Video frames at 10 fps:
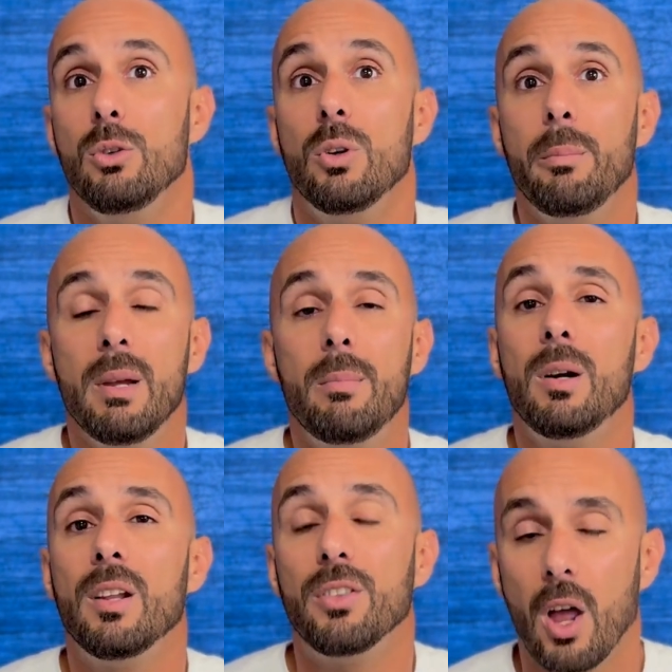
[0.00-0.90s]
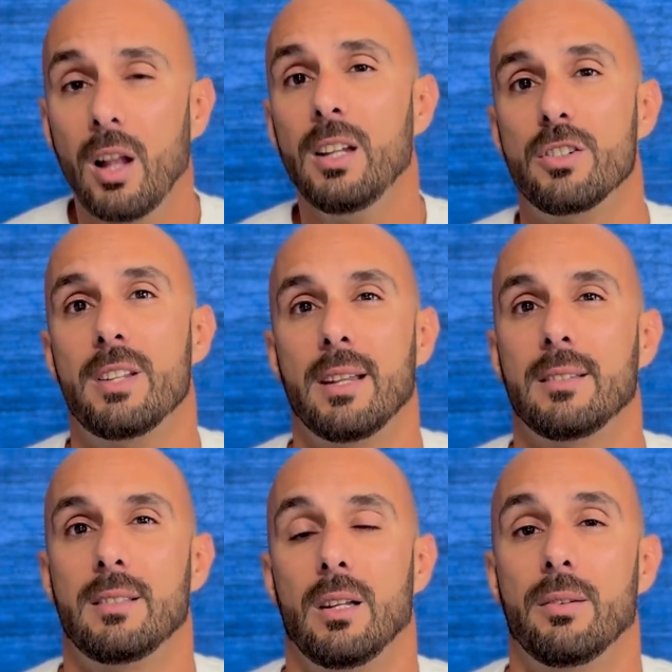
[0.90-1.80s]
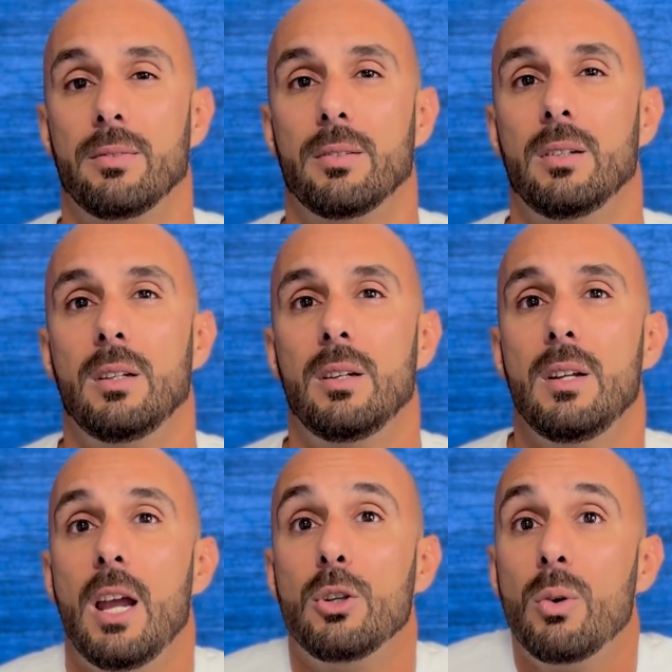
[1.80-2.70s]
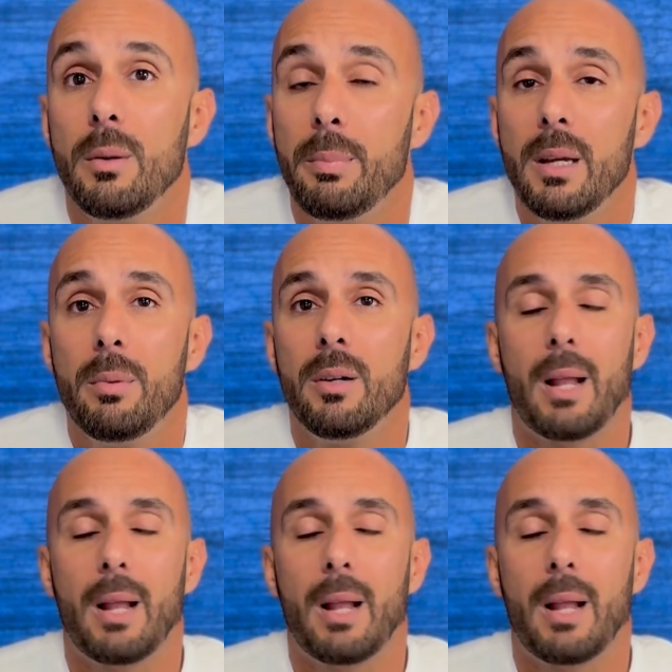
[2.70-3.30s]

want to be able to acknowledge that stuff. And you want to be able to